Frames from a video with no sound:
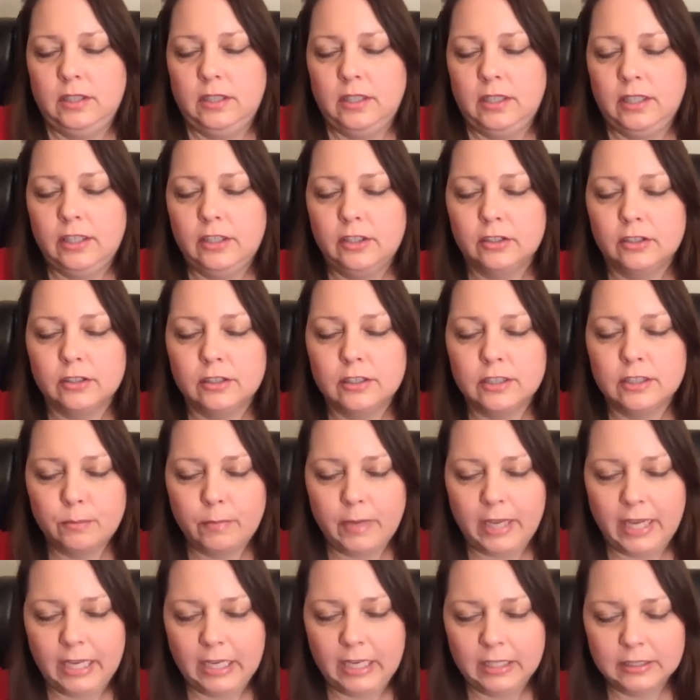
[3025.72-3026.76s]
your
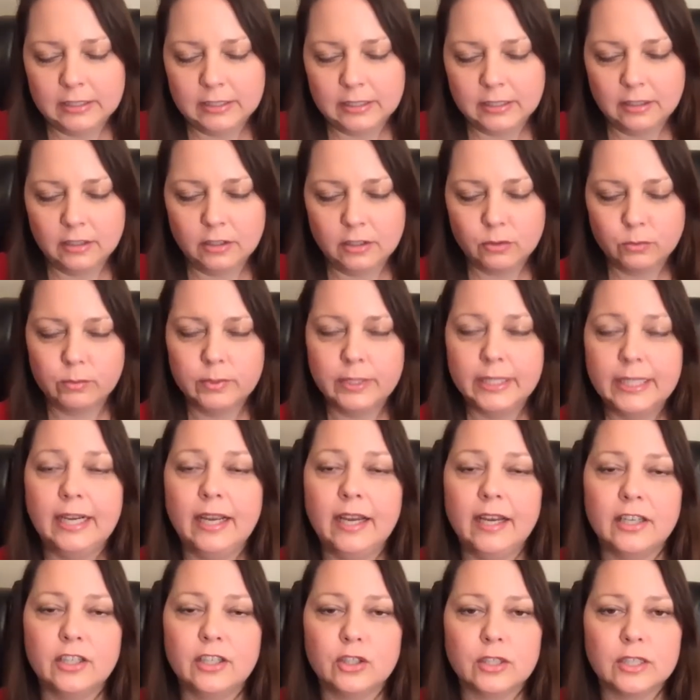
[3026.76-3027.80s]
space in
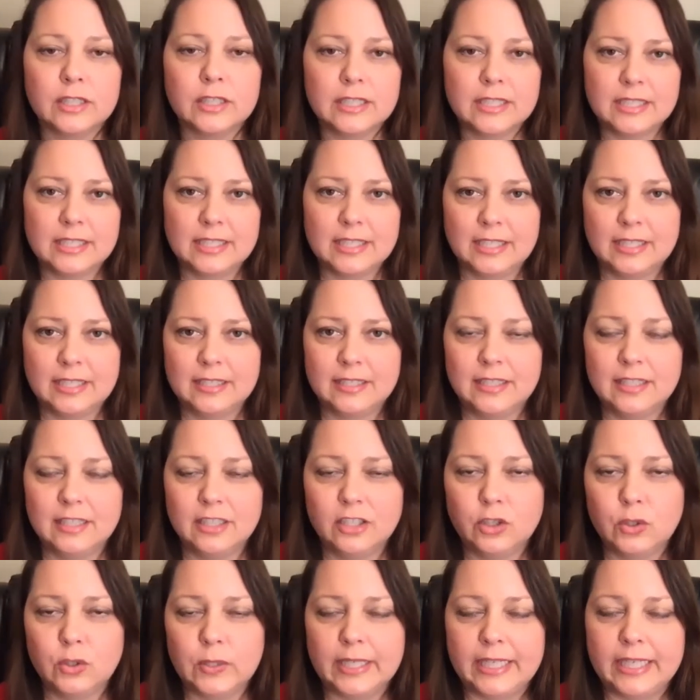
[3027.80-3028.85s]
360
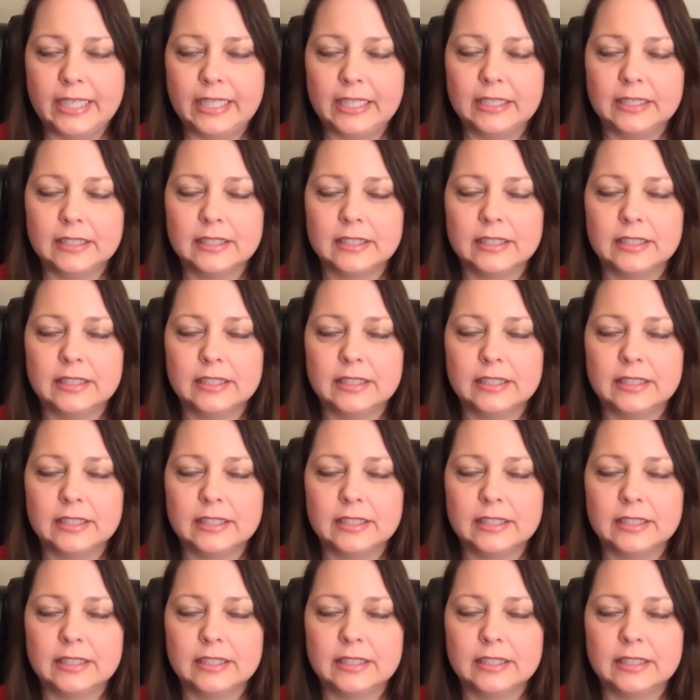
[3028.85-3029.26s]
degrees.